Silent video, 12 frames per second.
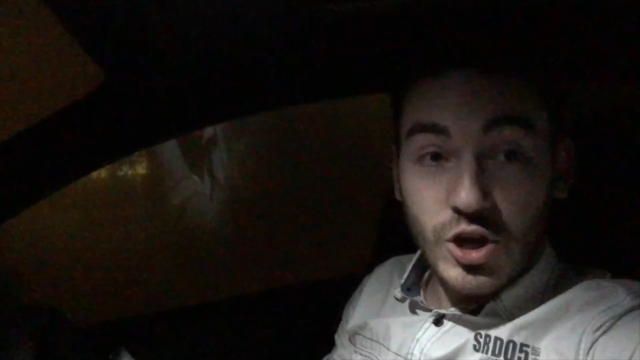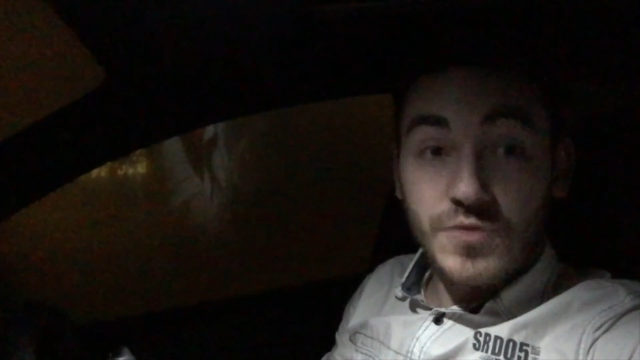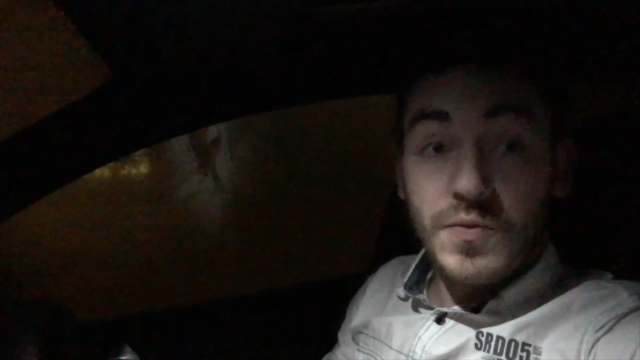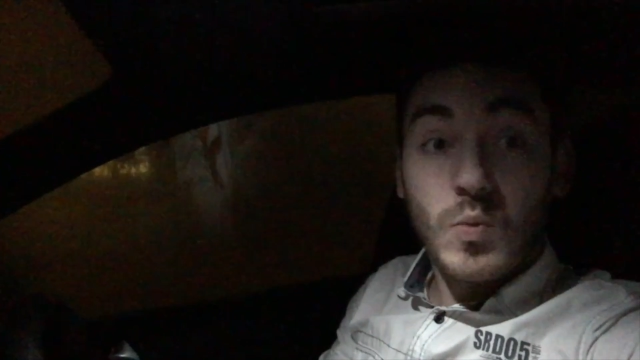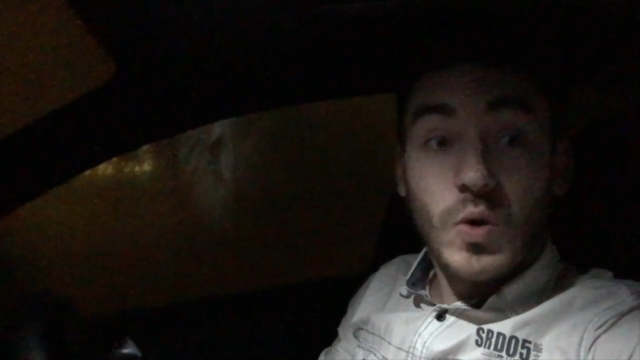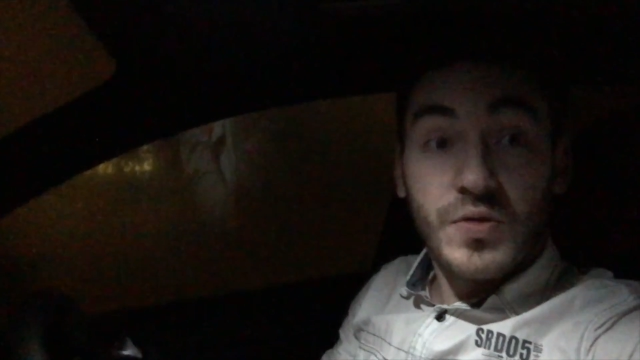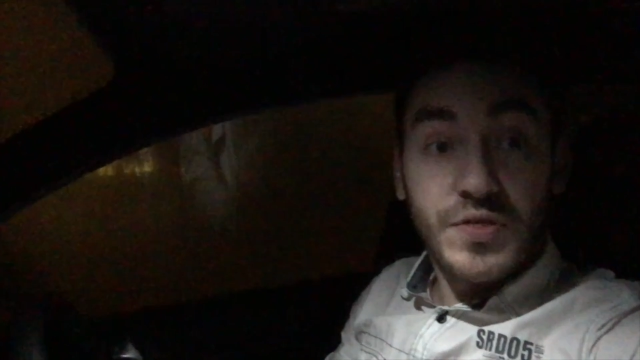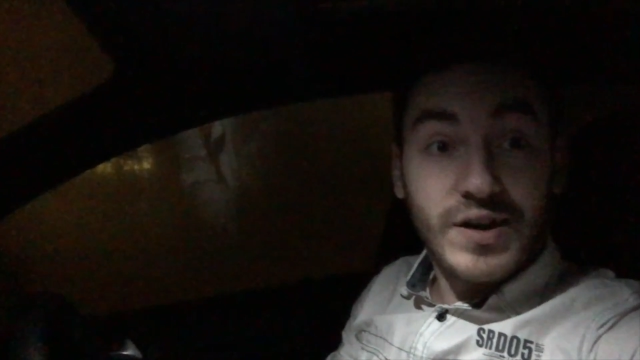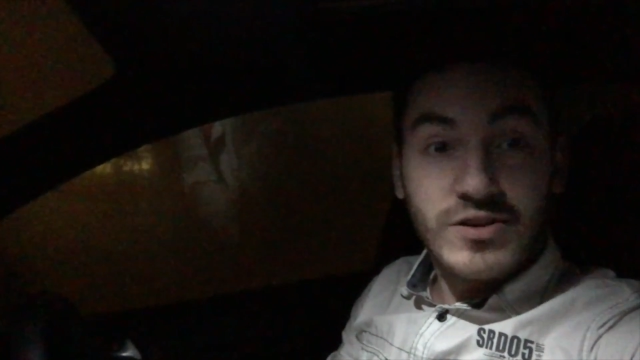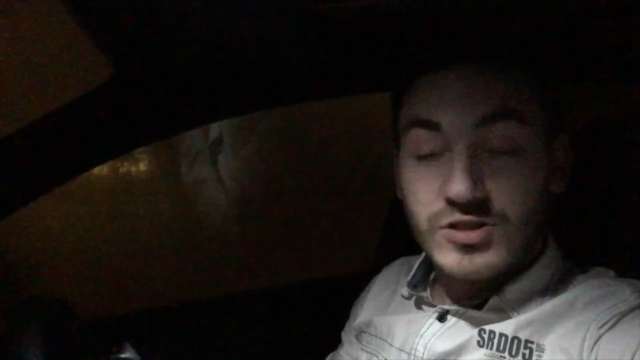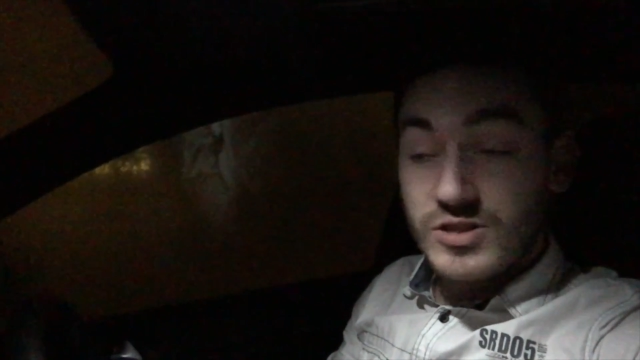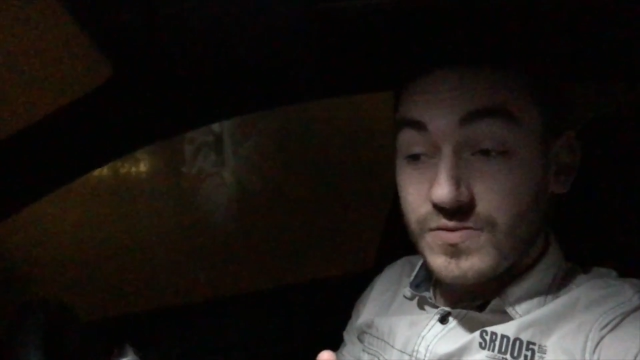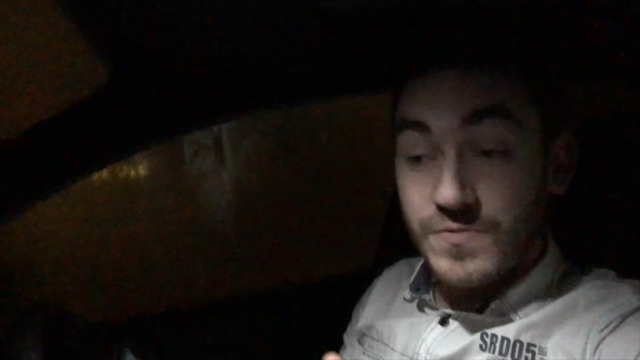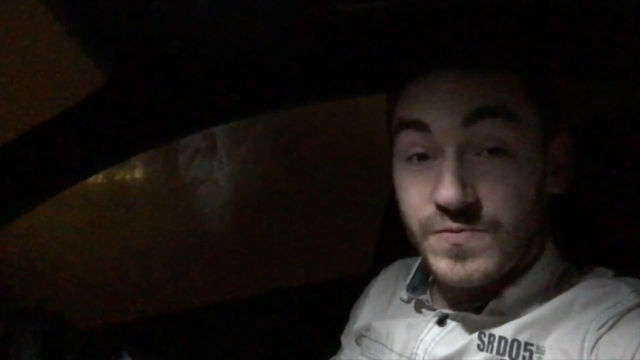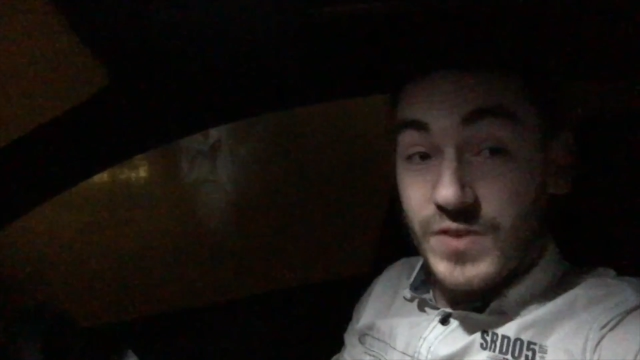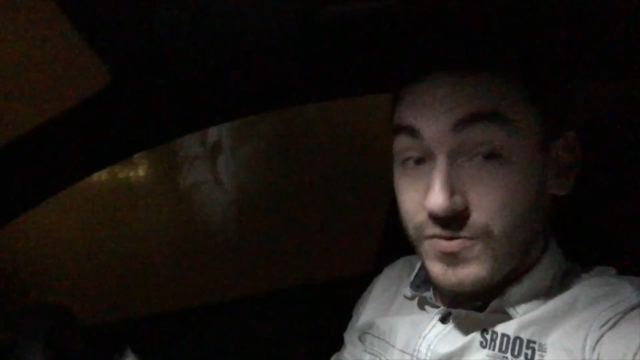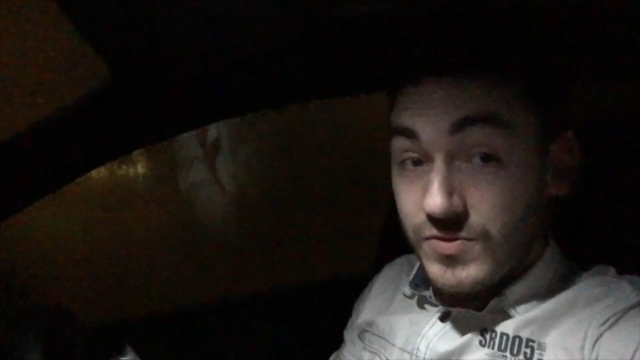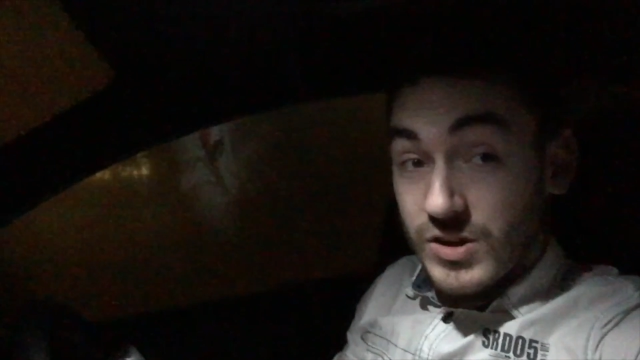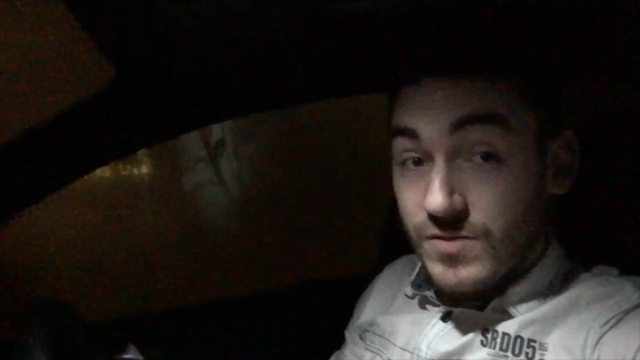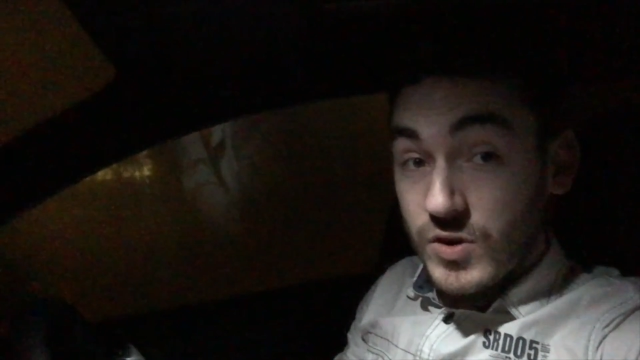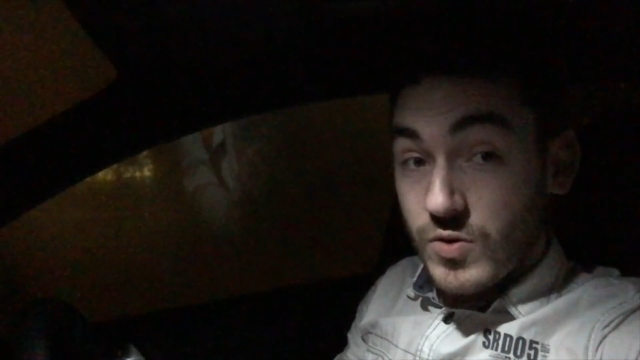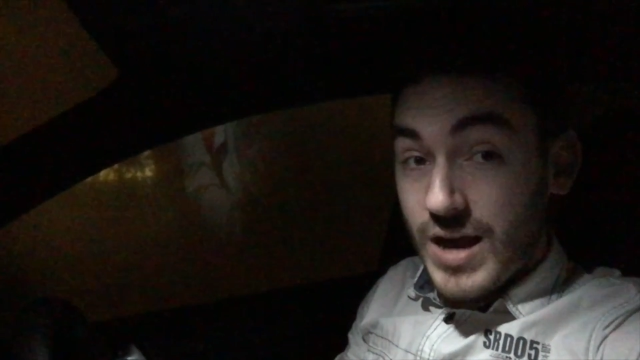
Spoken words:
over 1,050 of you